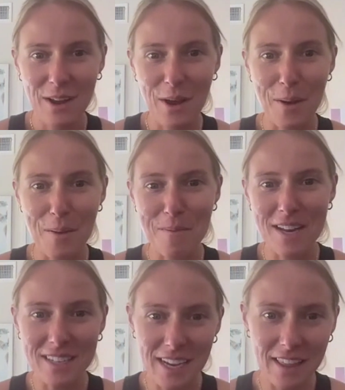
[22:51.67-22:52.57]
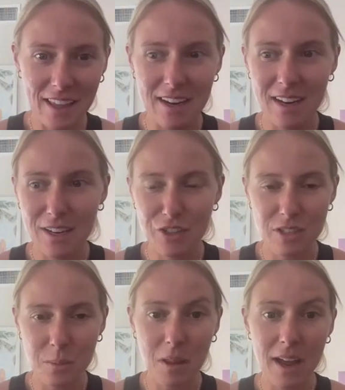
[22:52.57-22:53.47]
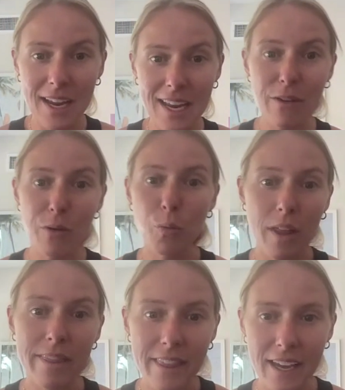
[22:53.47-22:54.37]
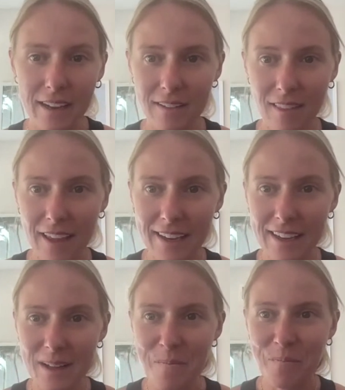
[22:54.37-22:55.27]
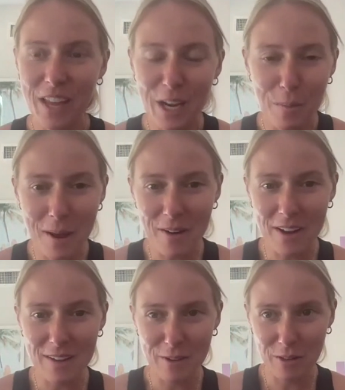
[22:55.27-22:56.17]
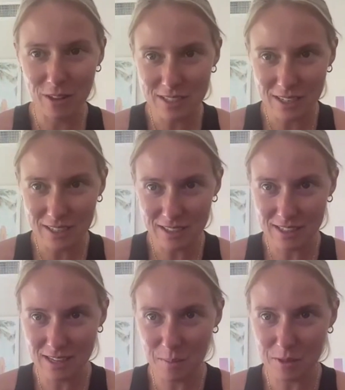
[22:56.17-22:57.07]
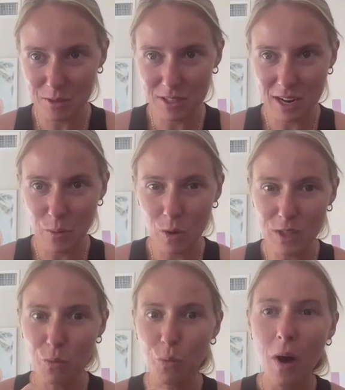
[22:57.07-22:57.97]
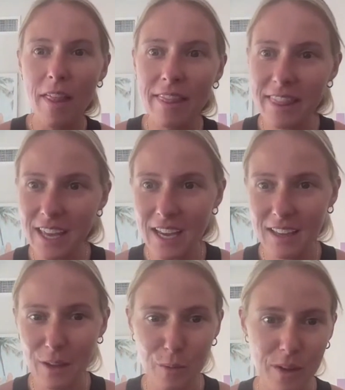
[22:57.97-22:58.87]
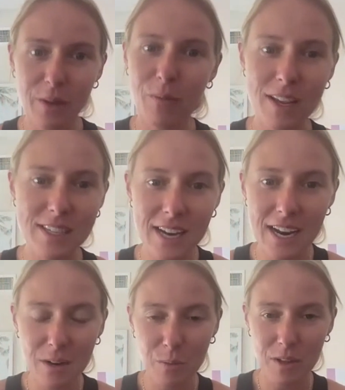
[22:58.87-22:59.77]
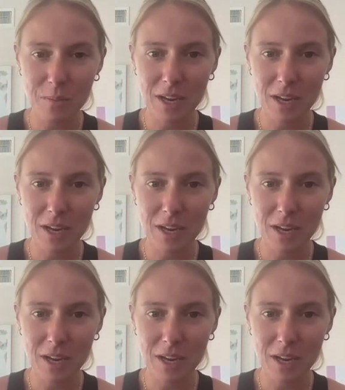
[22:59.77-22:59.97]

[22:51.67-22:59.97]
and take that in and just apply even one thing. Like, think about it if you're listening to this episode today. What's one thing that really resonated with